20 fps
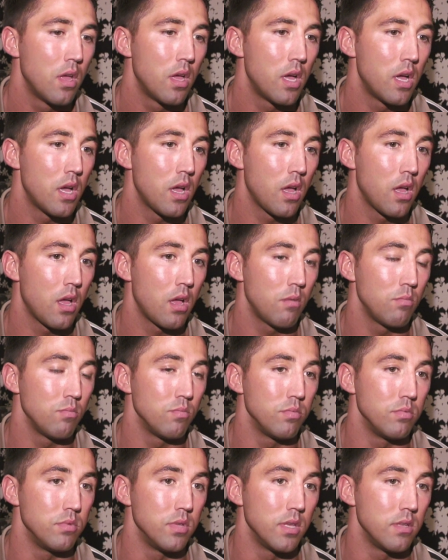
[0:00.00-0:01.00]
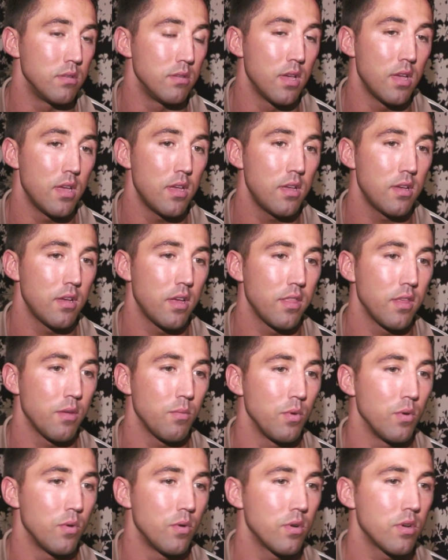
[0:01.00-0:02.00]
Um, yeah, I think
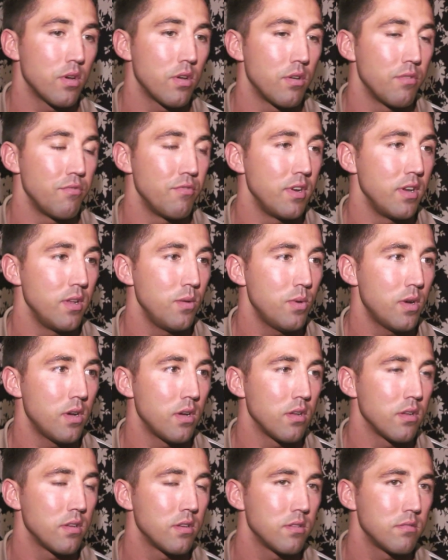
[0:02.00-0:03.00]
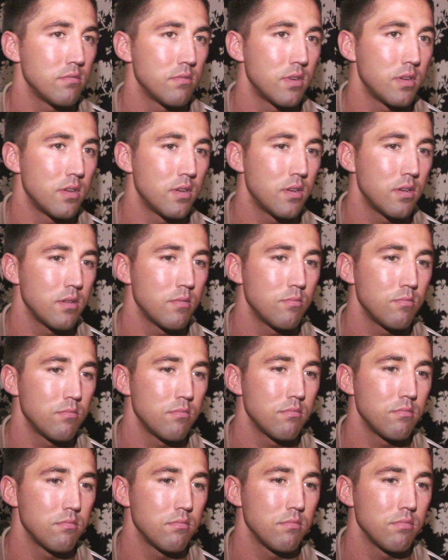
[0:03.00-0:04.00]
we all got on really well.
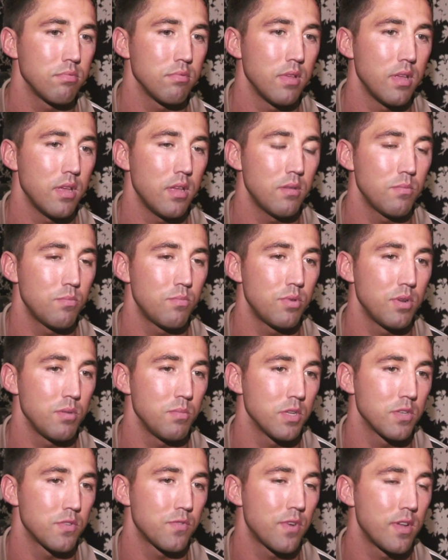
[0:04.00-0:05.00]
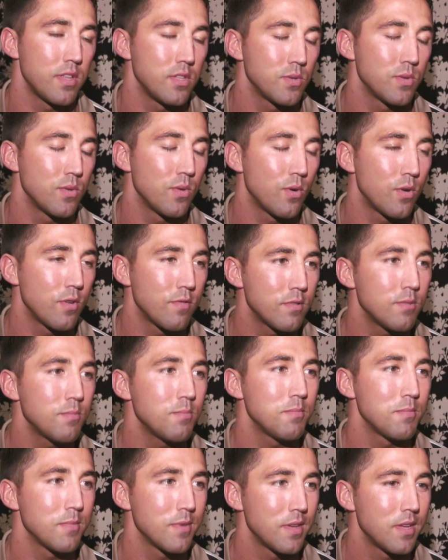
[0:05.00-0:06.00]
Um, yeah, pretty much friends with all of
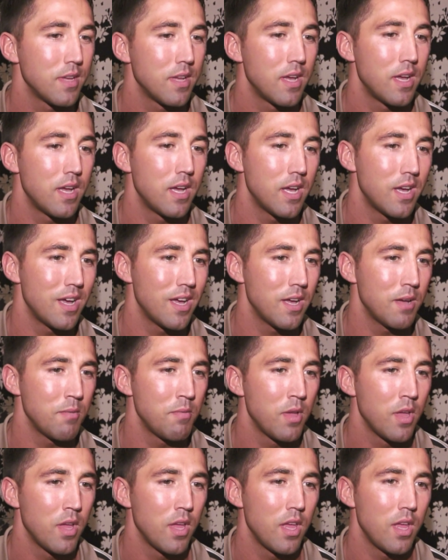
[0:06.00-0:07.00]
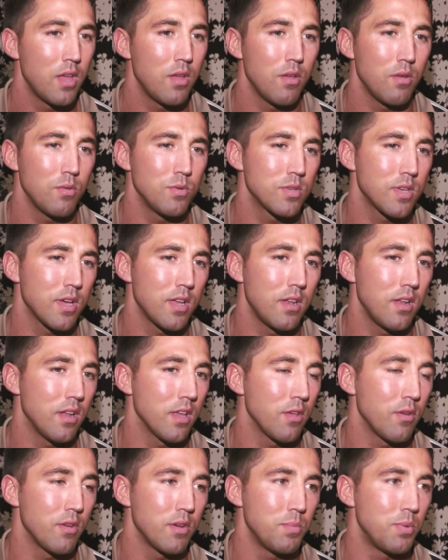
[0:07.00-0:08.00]
them. Uh, it, it, was kind of
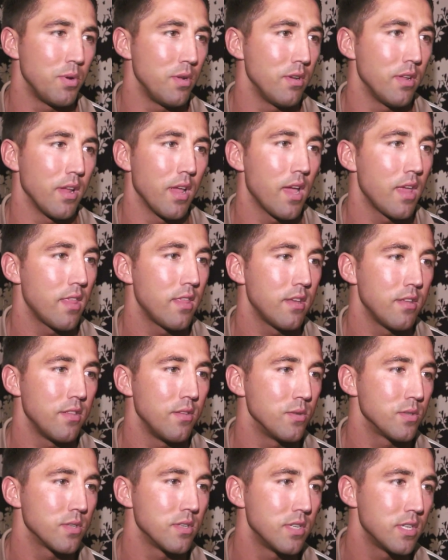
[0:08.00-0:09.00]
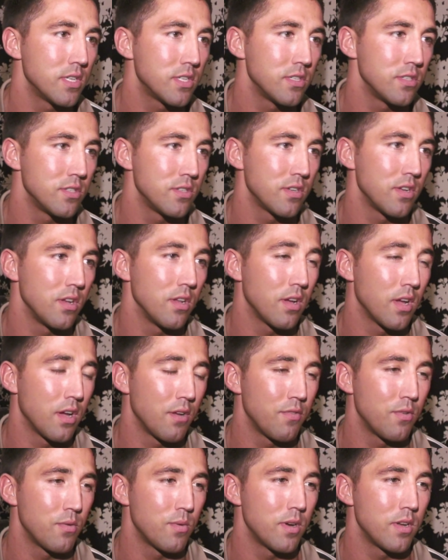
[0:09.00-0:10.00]
like you had to pull together in those conditions. You had to look
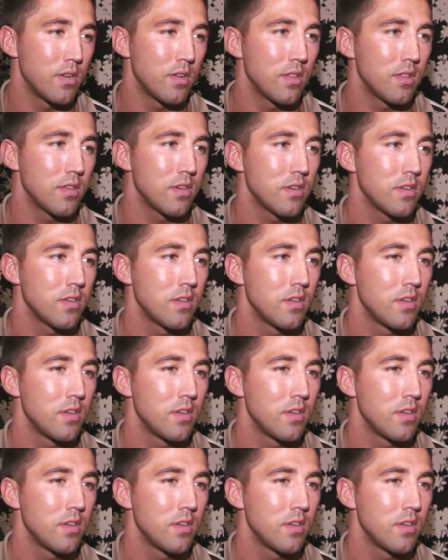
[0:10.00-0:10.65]
out for one another.